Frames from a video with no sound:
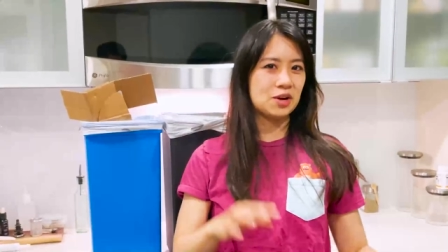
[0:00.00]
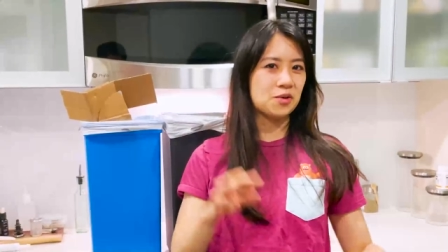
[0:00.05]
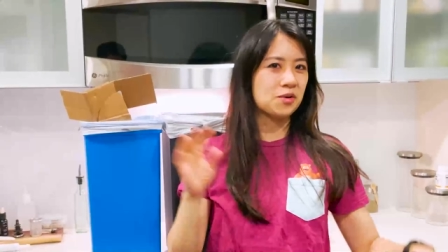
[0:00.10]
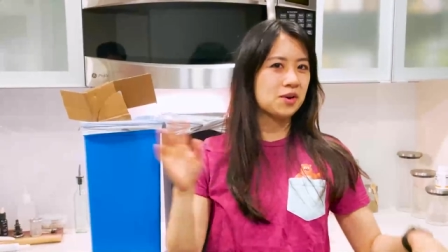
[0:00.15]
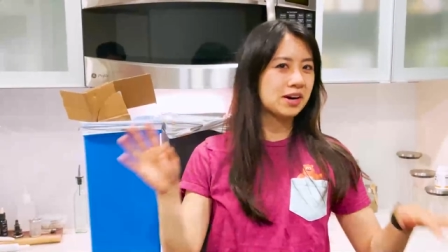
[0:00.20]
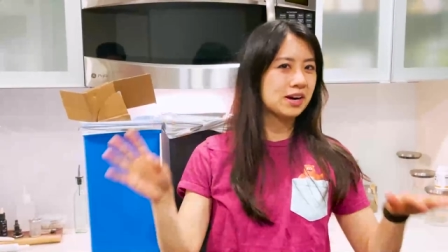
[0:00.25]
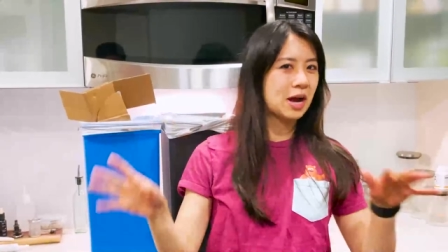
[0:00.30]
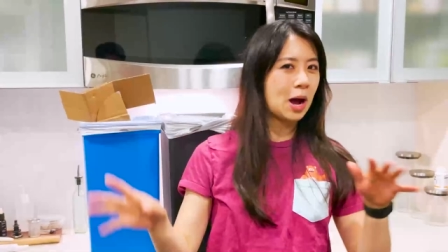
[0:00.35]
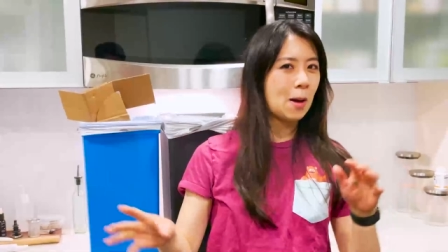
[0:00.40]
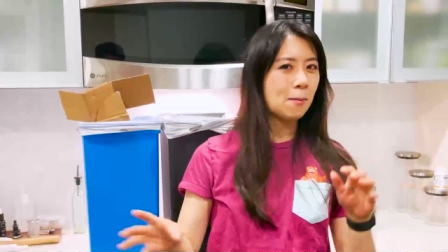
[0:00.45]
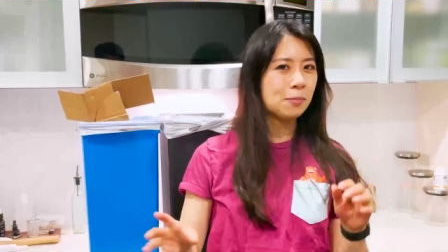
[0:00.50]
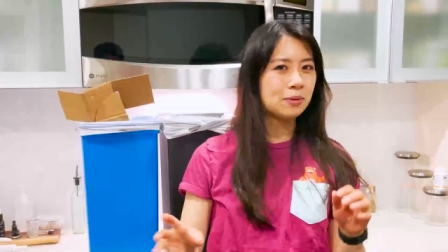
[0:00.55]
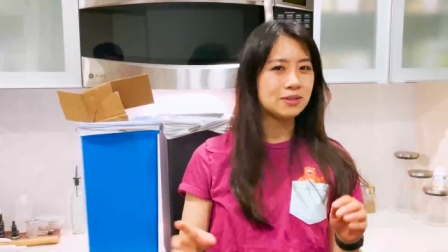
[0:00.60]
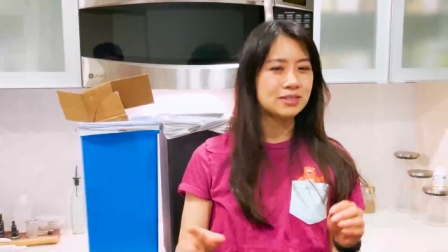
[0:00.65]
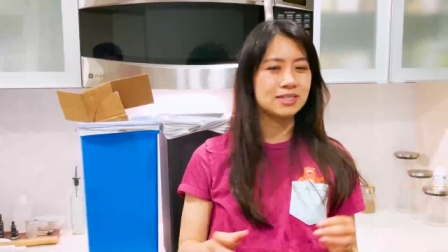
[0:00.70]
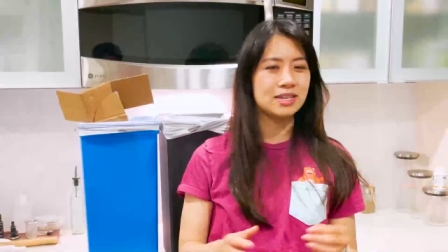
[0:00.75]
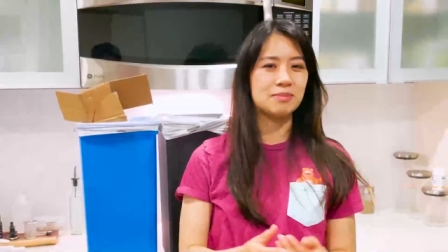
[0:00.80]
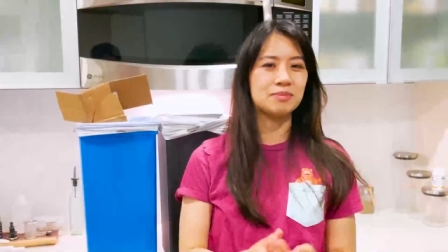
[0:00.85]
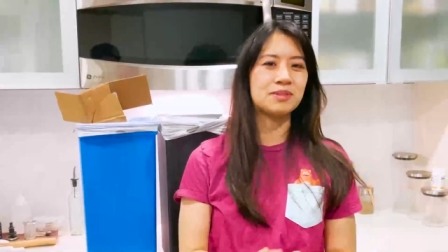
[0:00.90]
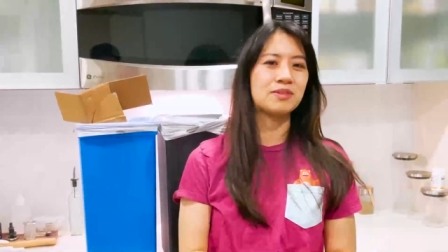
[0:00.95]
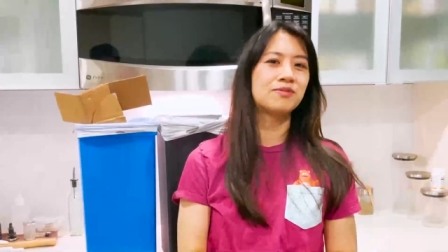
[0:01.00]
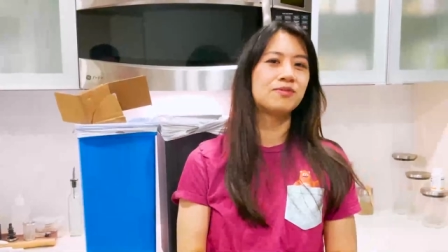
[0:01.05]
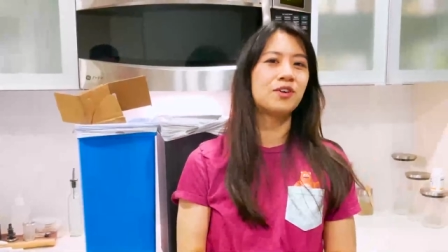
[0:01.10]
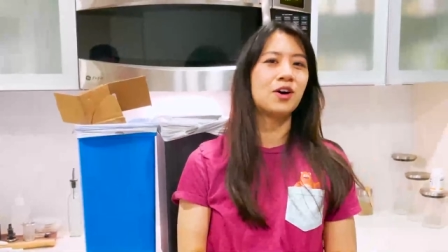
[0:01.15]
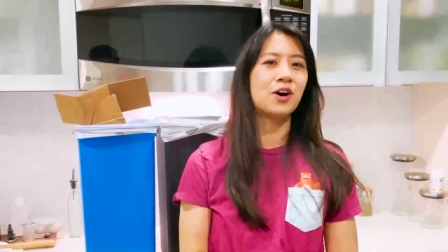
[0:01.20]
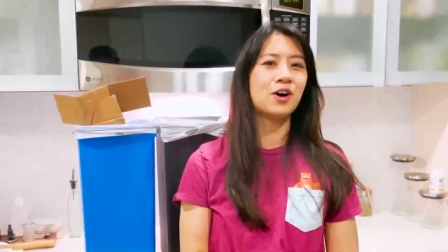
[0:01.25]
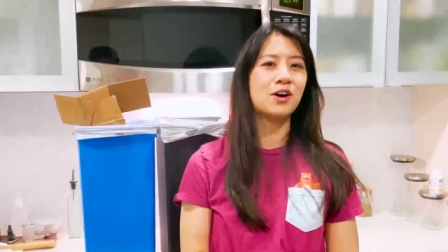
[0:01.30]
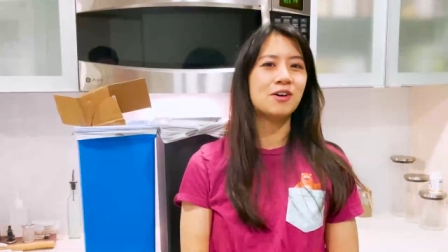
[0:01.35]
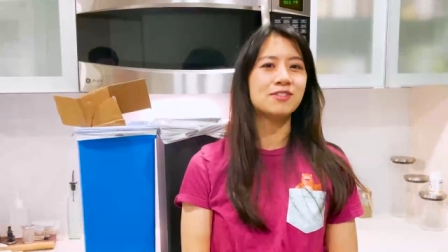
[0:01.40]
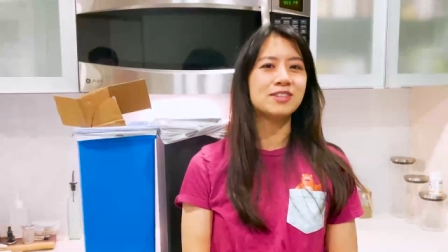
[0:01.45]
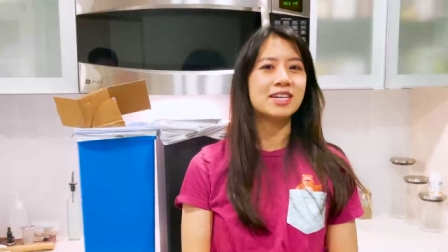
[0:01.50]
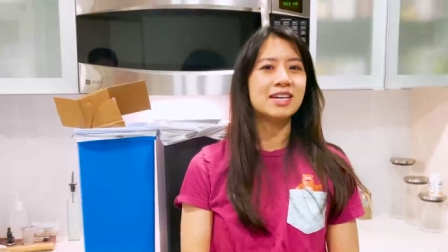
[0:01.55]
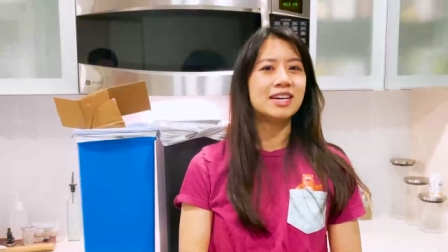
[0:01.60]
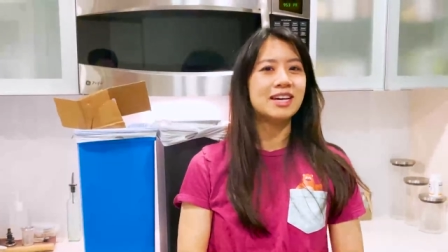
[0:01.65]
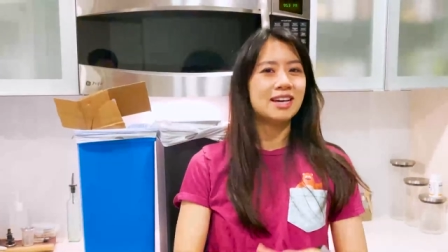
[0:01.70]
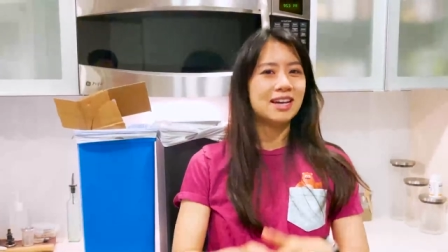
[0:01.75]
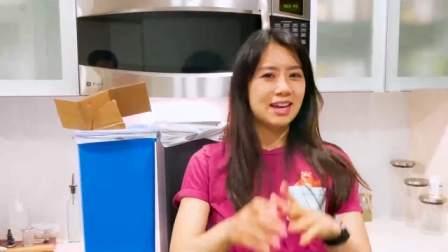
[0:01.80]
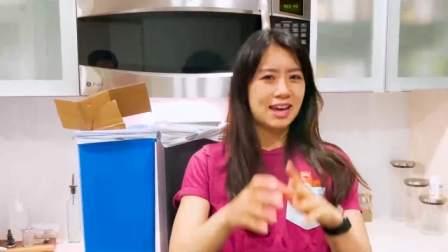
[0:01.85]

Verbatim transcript: There were a couple steps involved